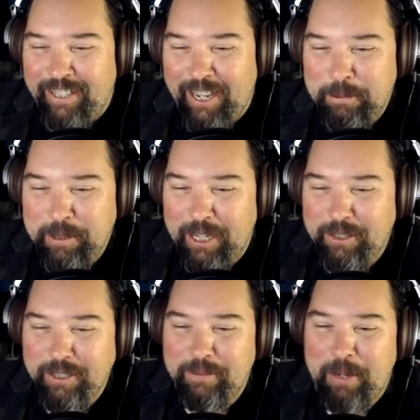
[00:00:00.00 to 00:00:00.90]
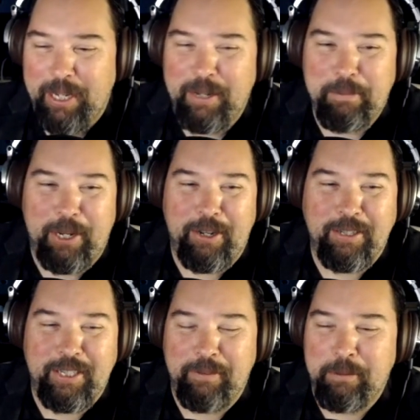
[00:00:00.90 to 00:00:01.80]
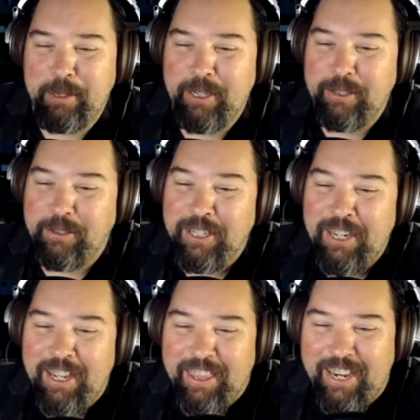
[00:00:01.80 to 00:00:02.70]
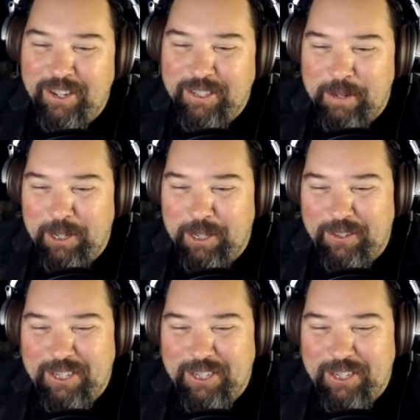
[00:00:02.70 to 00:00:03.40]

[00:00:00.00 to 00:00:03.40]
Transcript: Adam's knuckles have made an appearance. The infamous knuckles. Thank you so much for